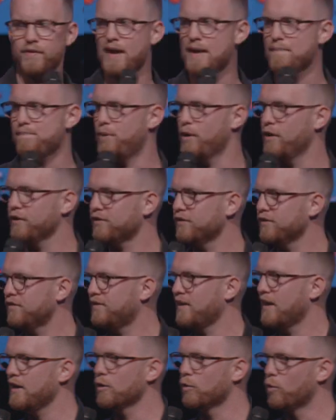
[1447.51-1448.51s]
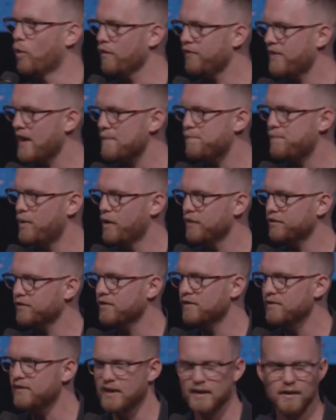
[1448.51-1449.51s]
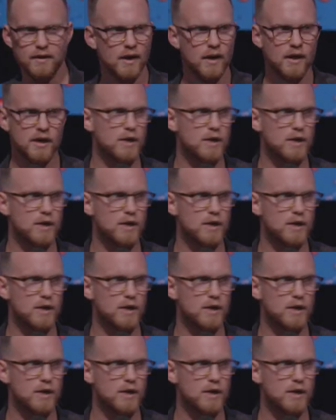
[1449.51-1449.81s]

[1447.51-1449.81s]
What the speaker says: that person said or what that person did.